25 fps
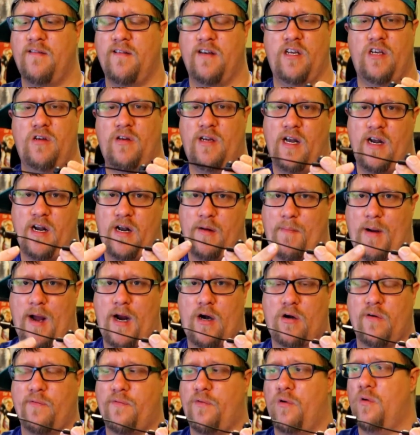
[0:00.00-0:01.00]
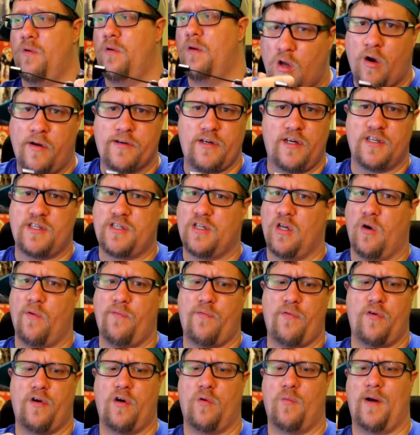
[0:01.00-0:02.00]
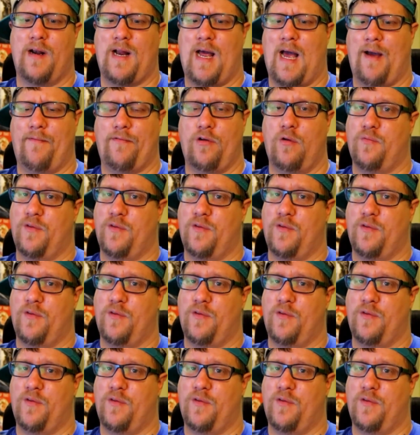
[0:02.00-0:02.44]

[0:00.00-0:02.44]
and you needed a microphone on your cell phone or what have you,